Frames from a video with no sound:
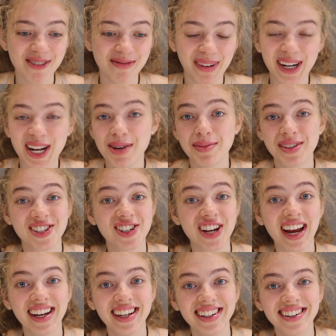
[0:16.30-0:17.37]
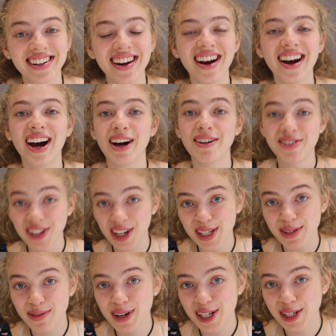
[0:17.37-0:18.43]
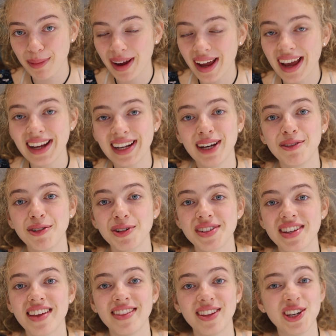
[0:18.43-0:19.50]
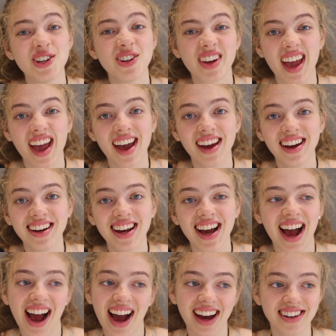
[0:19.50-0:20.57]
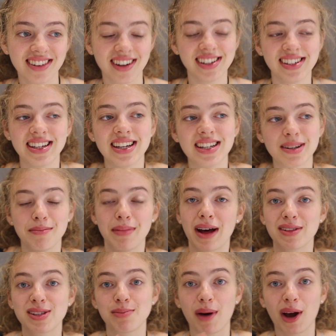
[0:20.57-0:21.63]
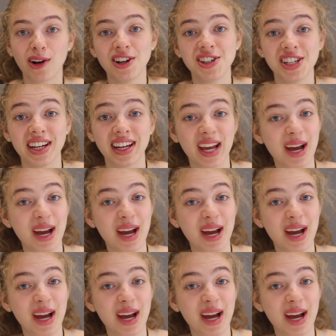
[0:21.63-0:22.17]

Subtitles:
my name is Jade. I've just finished my A-levels in the UK and I did maths, biology and